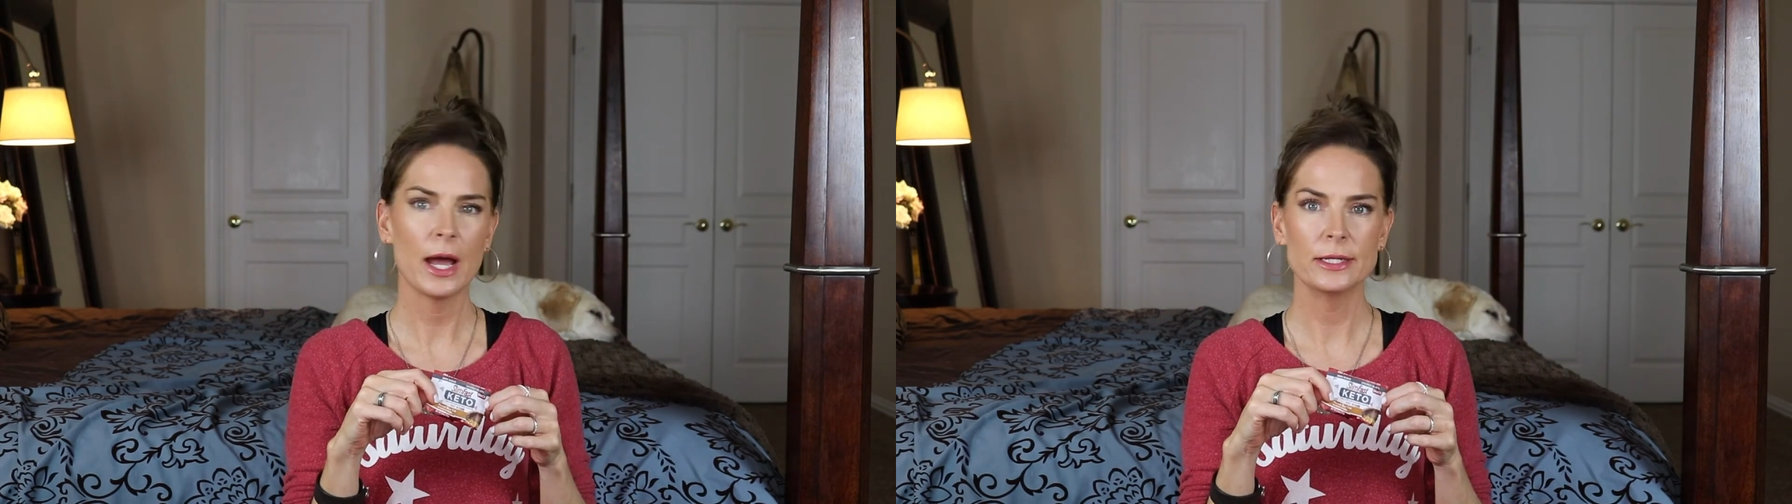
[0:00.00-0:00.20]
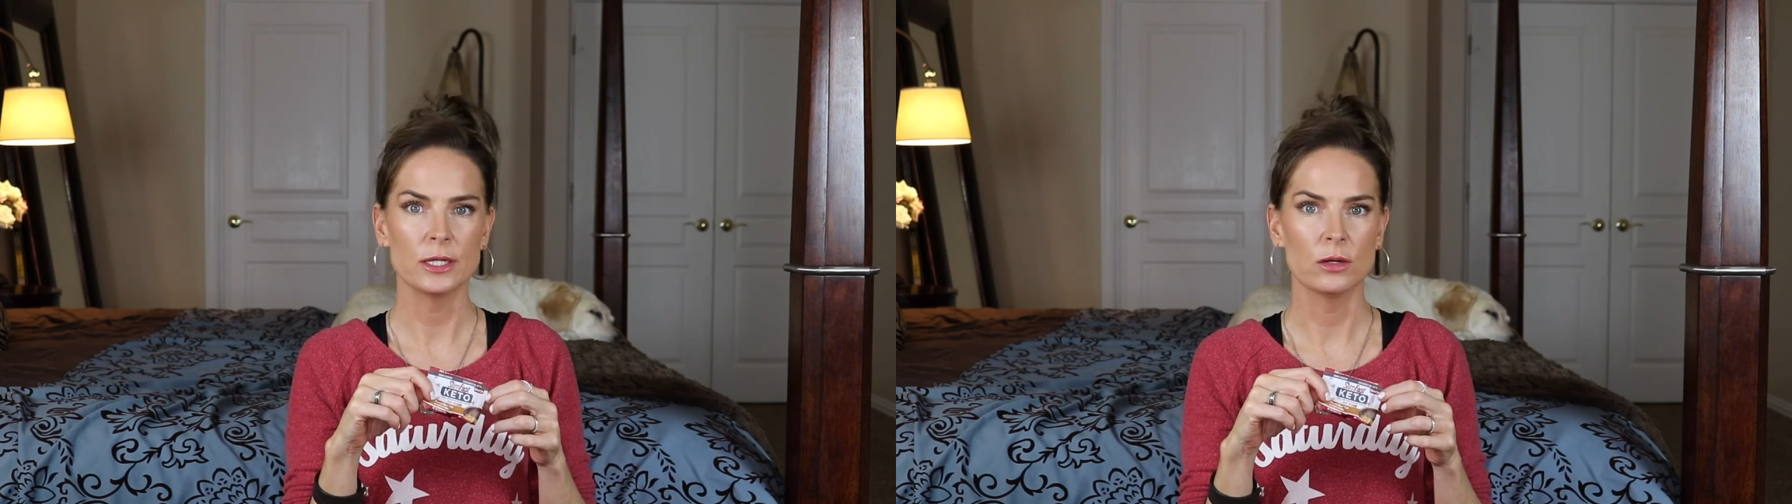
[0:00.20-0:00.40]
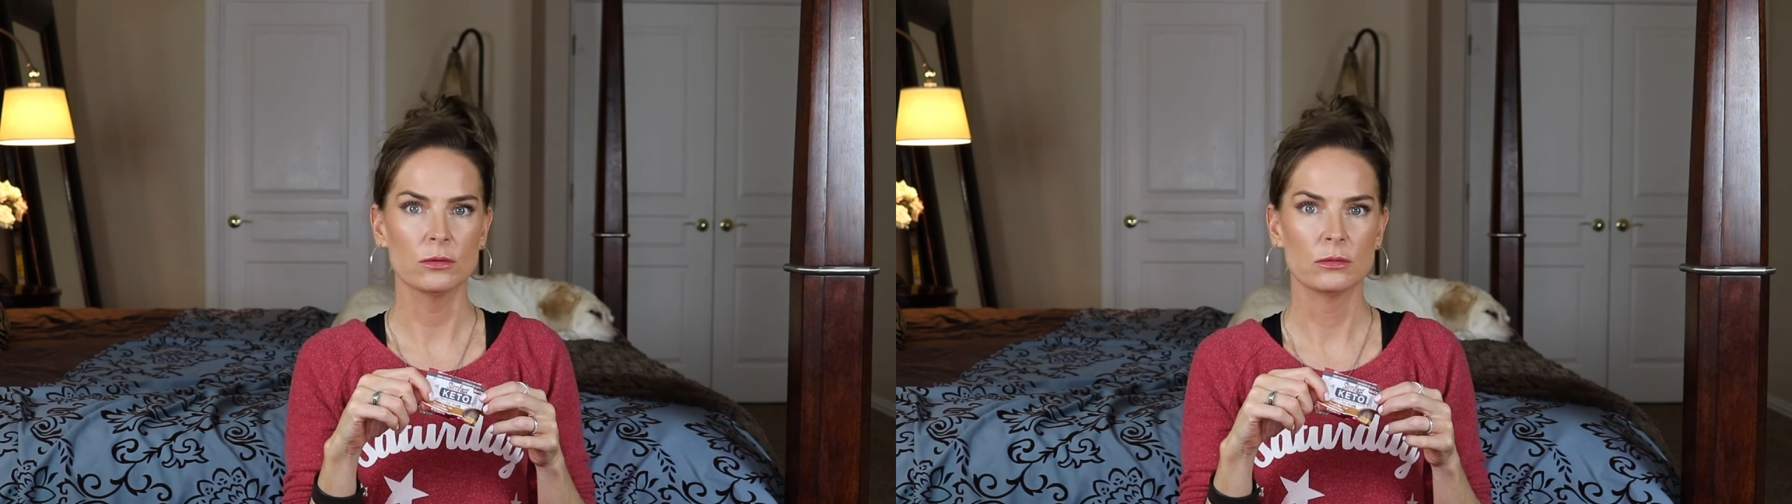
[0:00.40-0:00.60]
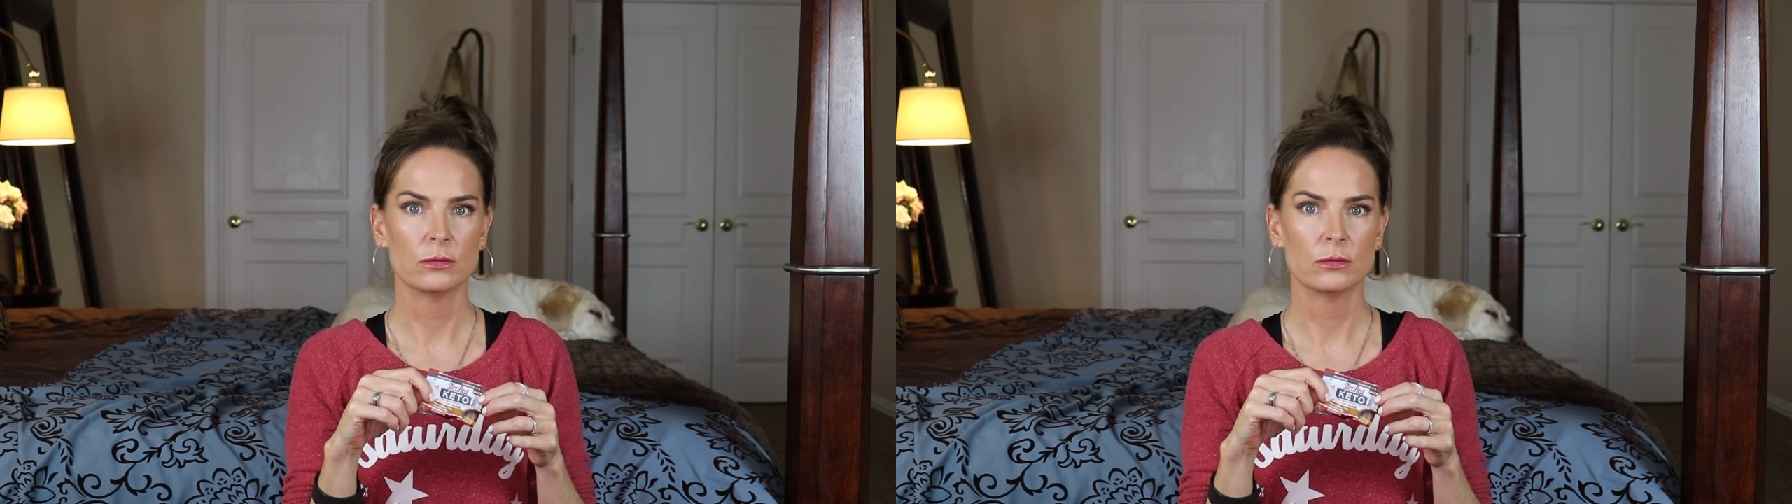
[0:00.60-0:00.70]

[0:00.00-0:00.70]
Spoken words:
I don't.